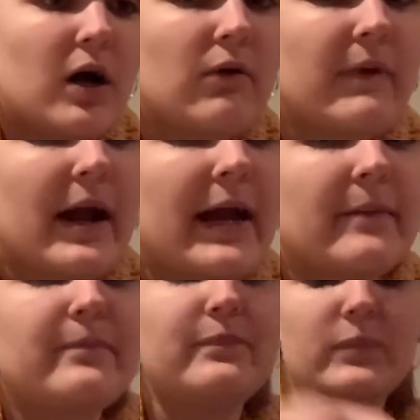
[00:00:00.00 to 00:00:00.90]
right,
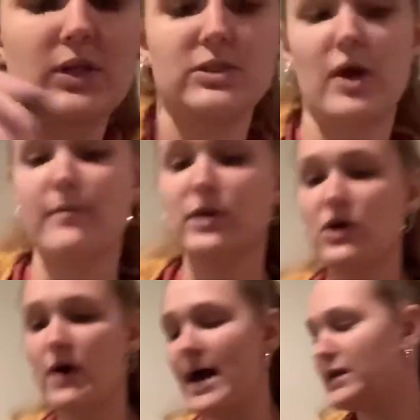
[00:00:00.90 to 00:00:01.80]
so I'm gonna
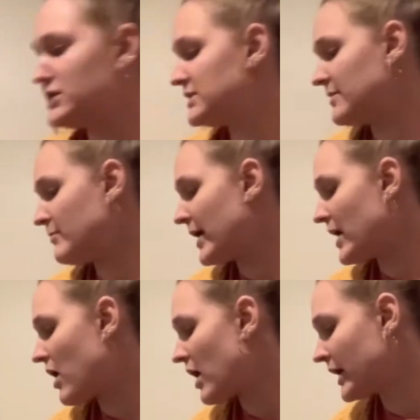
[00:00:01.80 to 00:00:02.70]
go ahead and dip my
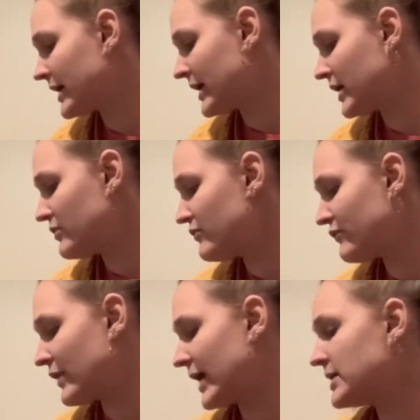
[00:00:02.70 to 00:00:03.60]
heart in
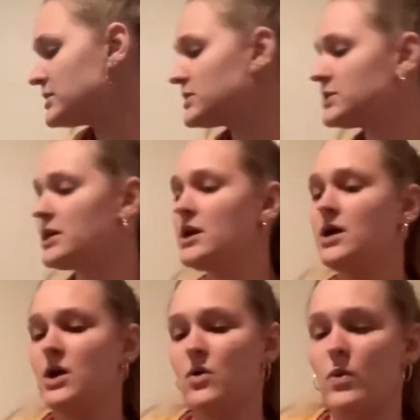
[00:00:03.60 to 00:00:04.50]
first.
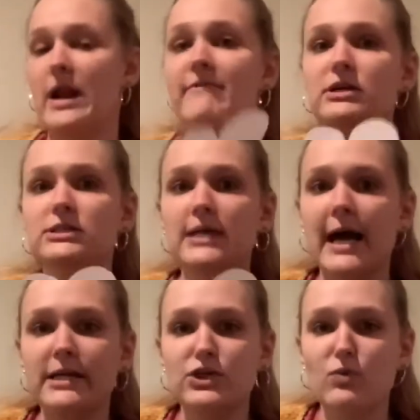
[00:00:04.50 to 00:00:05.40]
Whatever
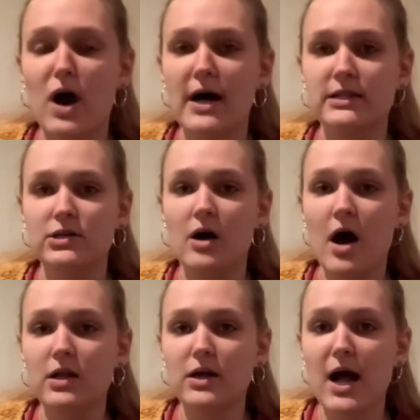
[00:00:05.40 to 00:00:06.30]
side you want the
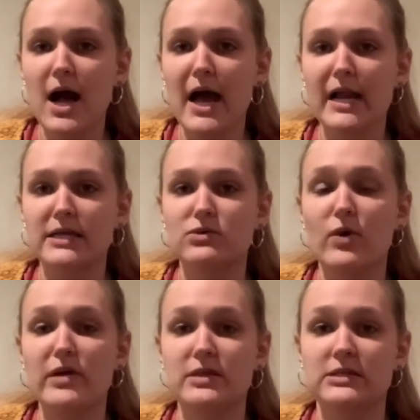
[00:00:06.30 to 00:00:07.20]
color on is
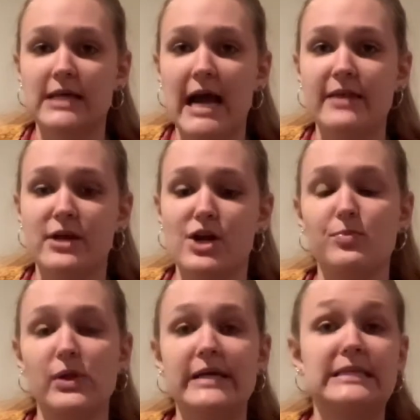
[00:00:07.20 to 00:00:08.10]
going to be the side that you're
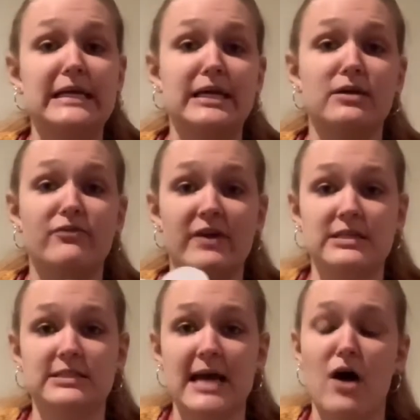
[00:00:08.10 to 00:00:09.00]
placing it
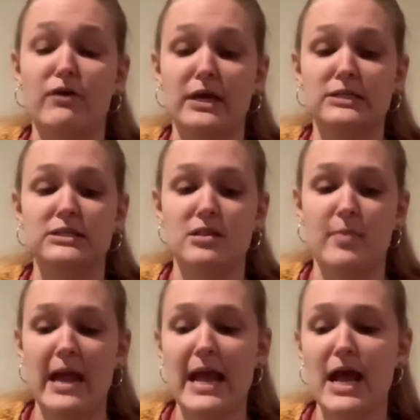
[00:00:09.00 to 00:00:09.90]
face down into the
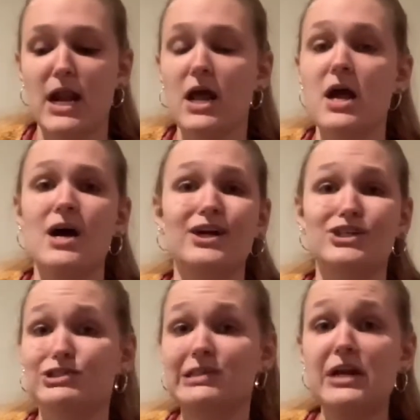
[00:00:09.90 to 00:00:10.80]
pan.
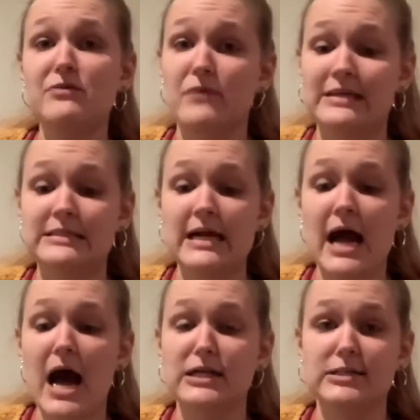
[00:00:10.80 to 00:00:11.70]
You're just gonna rest it
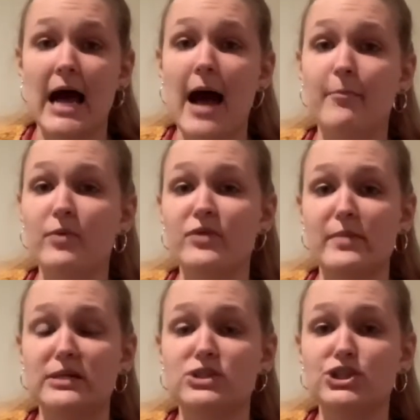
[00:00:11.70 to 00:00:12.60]
on top of the
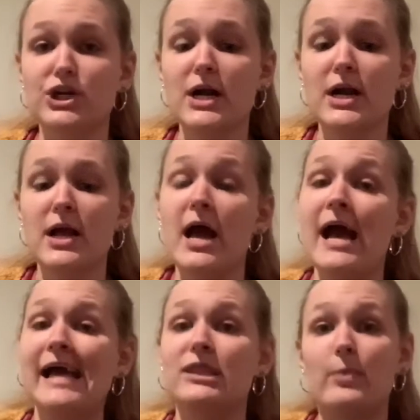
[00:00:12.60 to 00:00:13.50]
mixture.
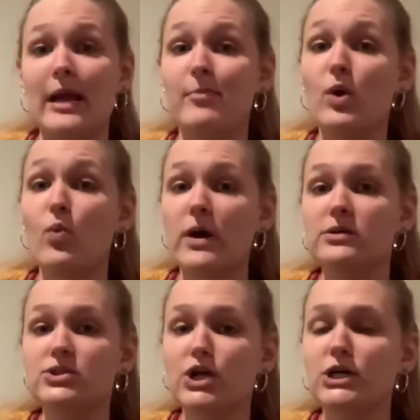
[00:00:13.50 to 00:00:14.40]
the paper
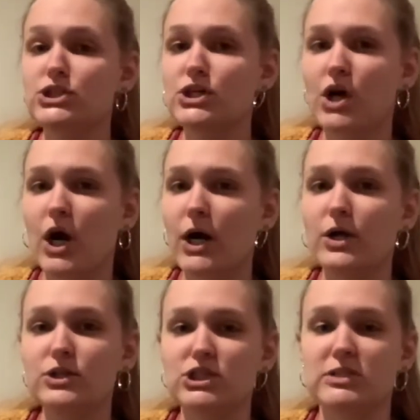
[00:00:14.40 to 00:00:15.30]
will start to
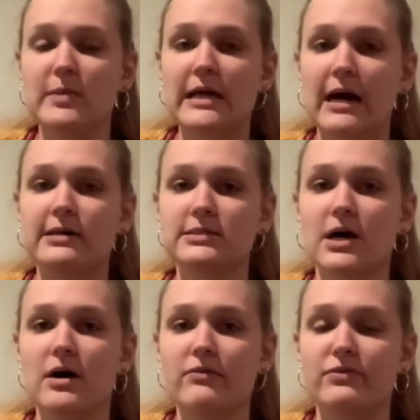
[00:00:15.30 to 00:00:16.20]
curl just because
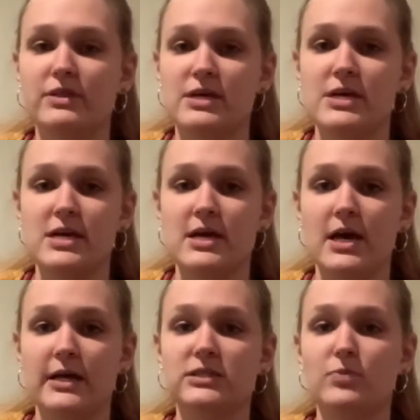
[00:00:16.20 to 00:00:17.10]
of the
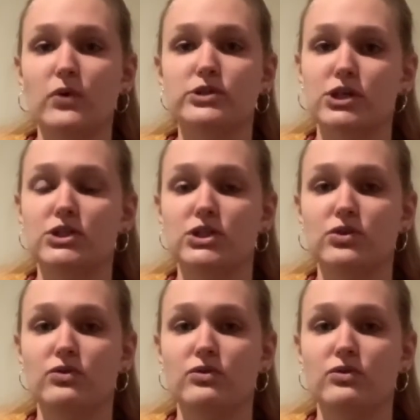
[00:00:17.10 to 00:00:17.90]
exposure to